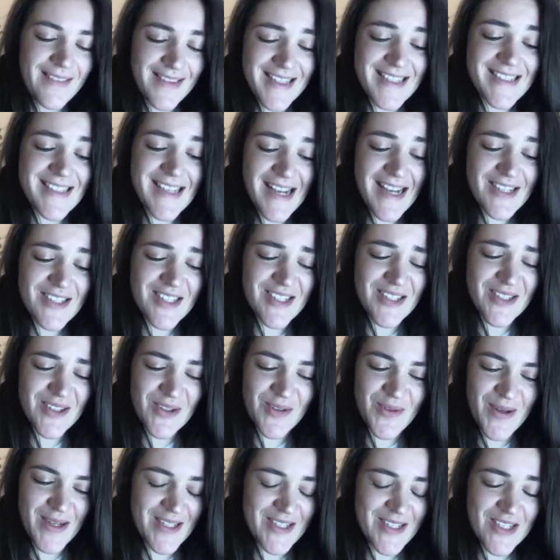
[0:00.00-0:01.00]
These are actually good
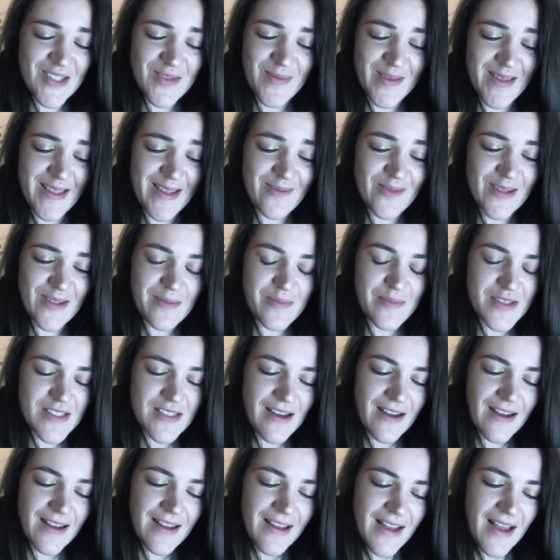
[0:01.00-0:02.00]
questions, but they're really
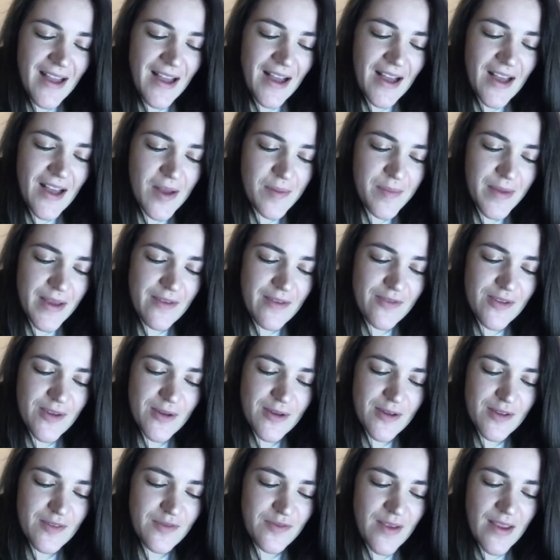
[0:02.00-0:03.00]
bizarre. If you
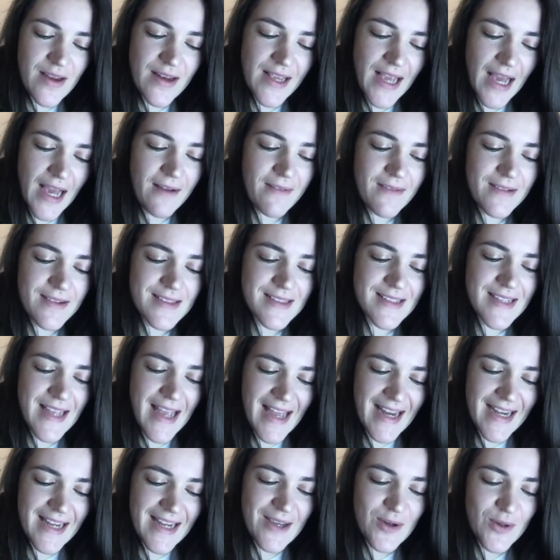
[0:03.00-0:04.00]
could feed carrots to
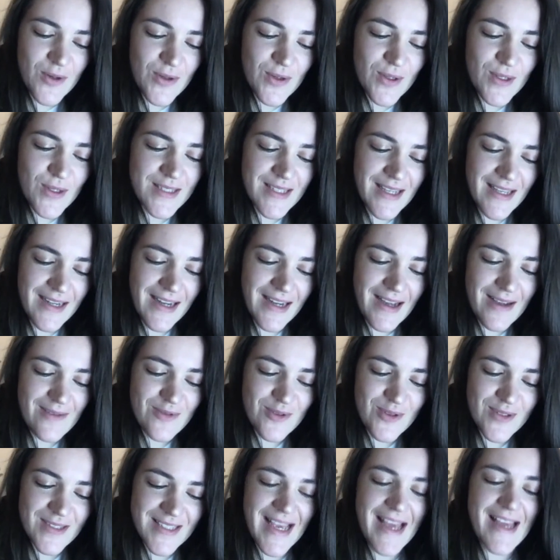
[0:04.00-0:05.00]
any horse, alive
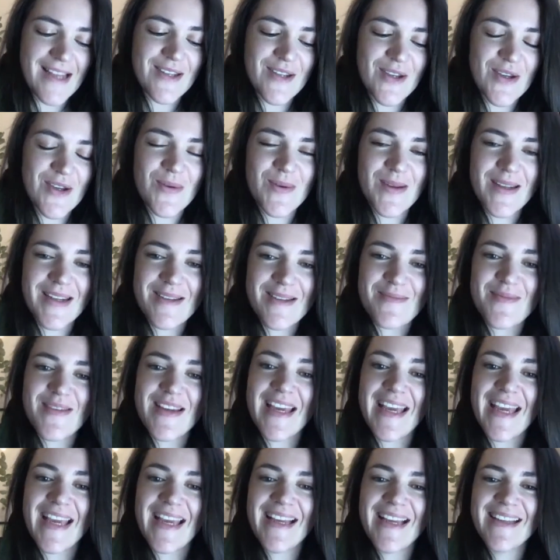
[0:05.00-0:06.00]
or dead, who would it
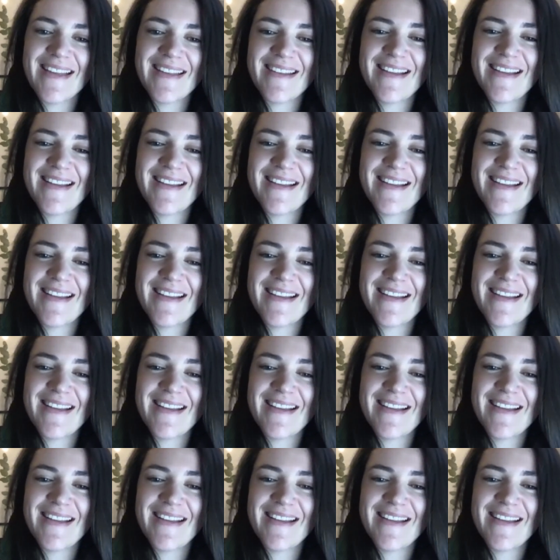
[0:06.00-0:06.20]
be?